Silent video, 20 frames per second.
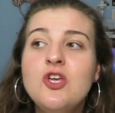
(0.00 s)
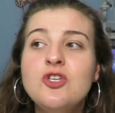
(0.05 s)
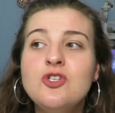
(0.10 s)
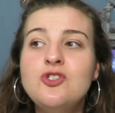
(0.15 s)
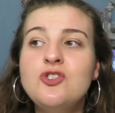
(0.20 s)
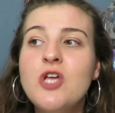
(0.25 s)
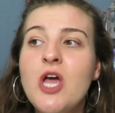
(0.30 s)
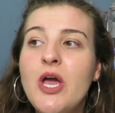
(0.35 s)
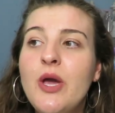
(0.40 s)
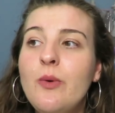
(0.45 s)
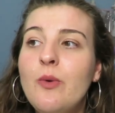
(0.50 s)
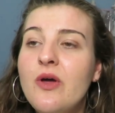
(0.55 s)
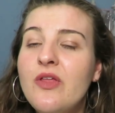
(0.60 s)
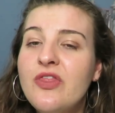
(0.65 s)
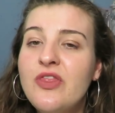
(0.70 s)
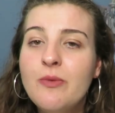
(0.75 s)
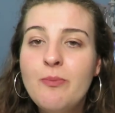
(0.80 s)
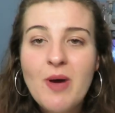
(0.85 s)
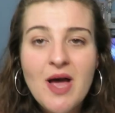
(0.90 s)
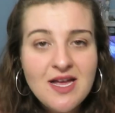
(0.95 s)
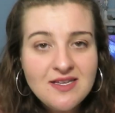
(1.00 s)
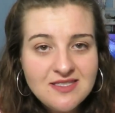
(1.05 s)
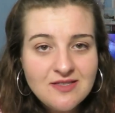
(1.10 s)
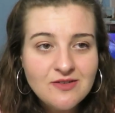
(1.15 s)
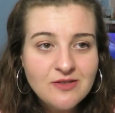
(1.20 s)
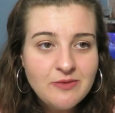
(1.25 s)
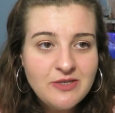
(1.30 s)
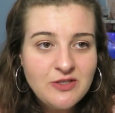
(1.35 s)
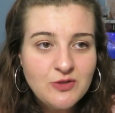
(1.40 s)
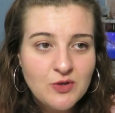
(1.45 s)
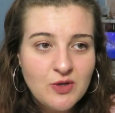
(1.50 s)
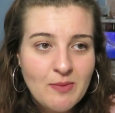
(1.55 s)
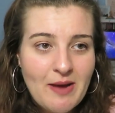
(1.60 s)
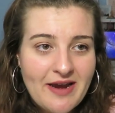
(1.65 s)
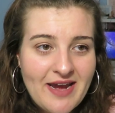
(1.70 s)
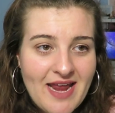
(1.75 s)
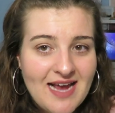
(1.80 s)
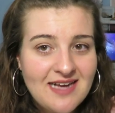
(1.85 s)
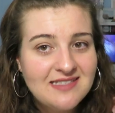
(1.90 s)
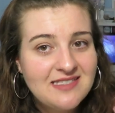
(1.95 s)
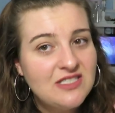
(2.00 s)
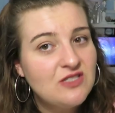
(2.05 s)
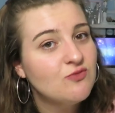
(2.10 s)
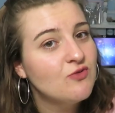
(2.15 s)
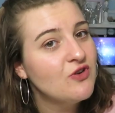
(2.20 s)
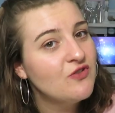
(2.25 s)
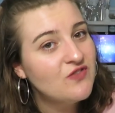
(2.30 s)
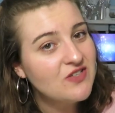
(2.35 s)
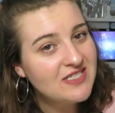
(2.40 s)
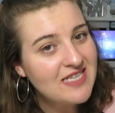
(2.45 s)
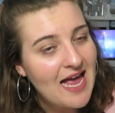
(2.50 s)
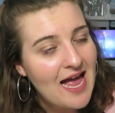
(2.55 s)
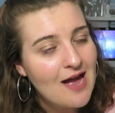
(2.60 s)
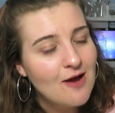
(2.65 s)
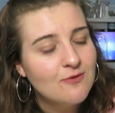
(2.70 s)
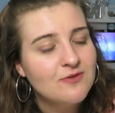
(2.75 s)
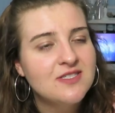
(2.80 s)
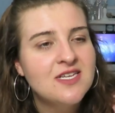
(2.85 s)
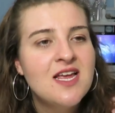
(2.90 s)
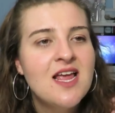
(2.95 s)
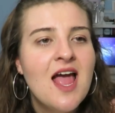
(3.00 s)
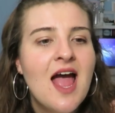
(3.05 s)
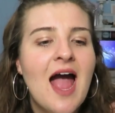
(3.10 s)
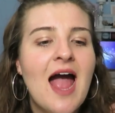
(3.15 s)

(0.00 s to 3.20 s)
So the person I'm gonna be talking about next is Rufus Hound,